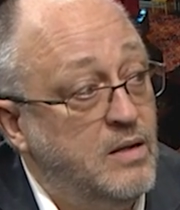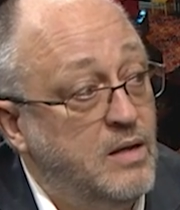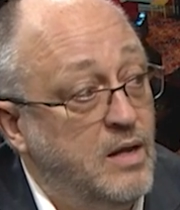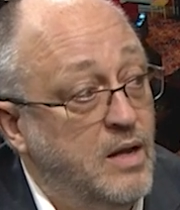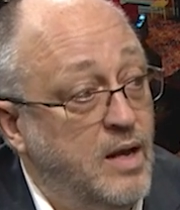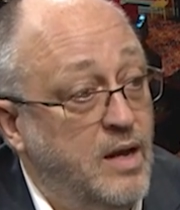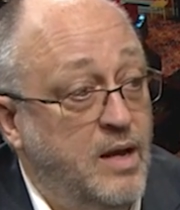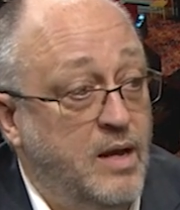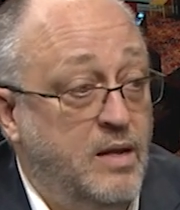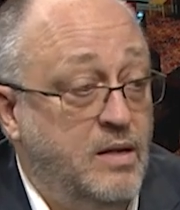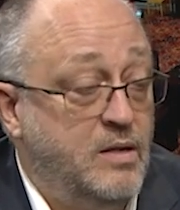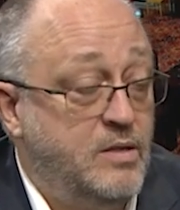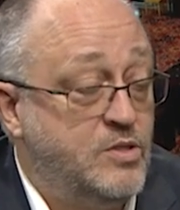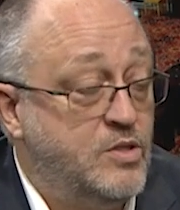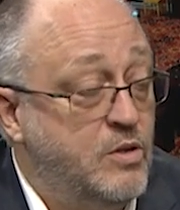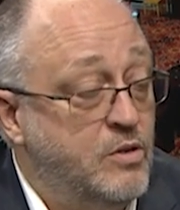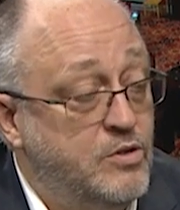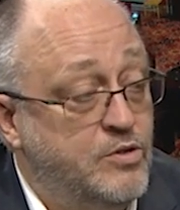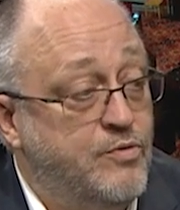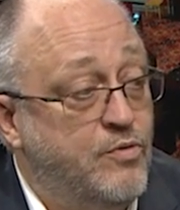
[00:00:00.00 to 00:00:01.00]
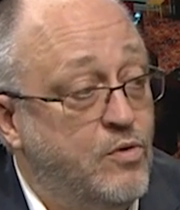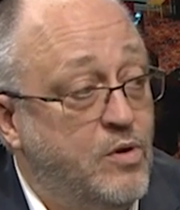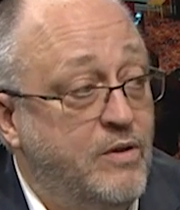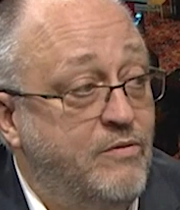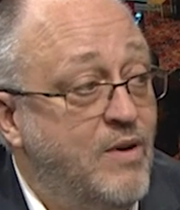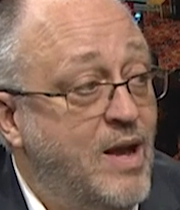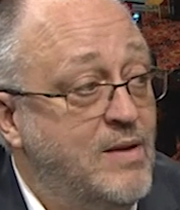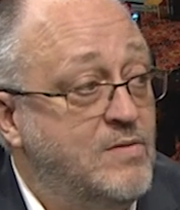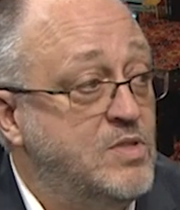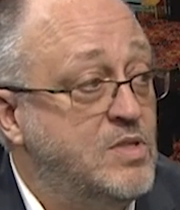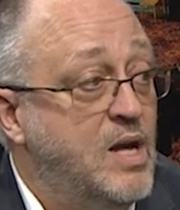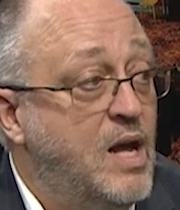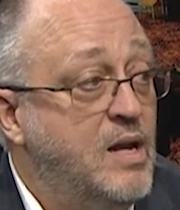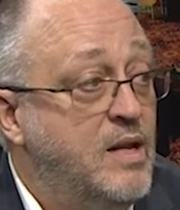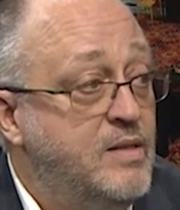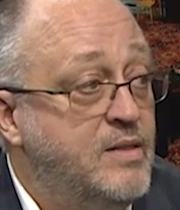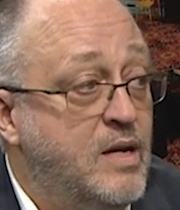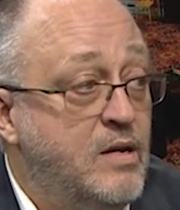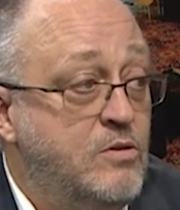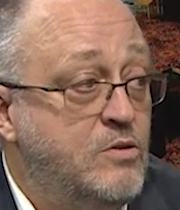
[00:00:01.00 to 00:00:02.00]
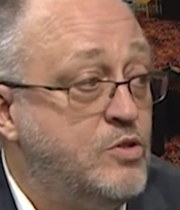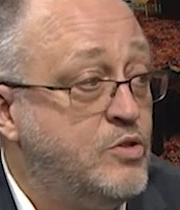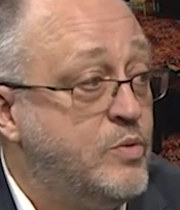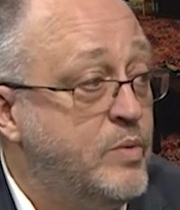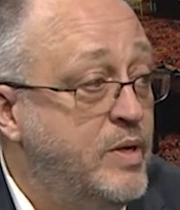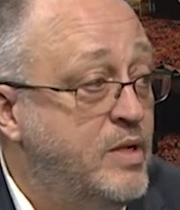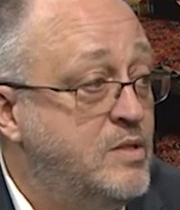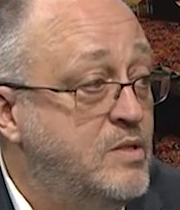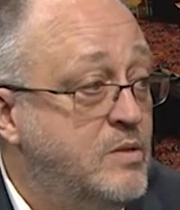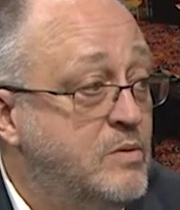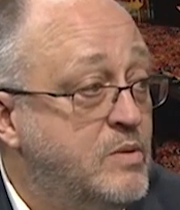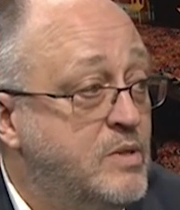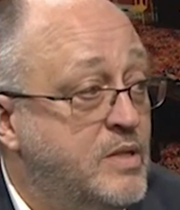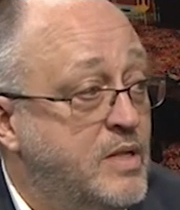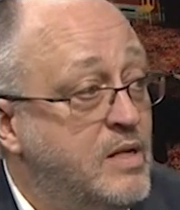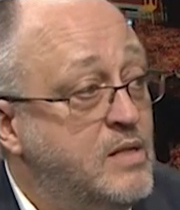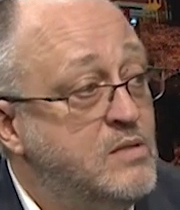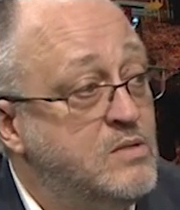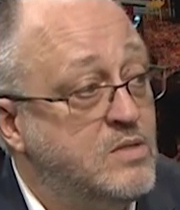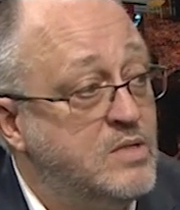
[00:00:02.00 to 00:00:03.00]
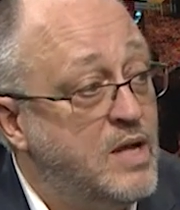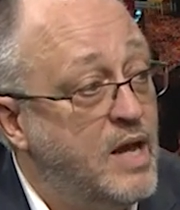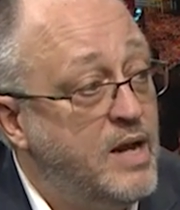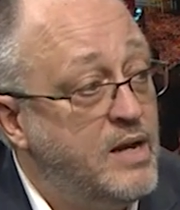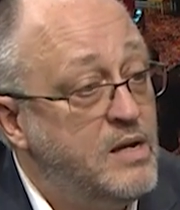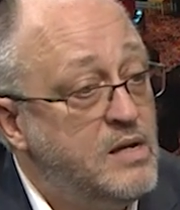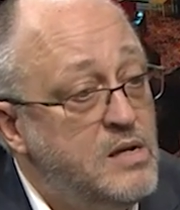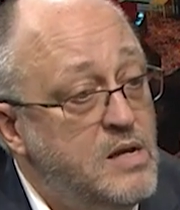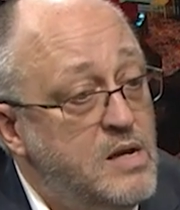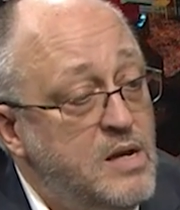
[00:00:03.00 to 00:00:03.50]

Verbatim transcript: And so there's 45 solid there. There's 22 on the other side.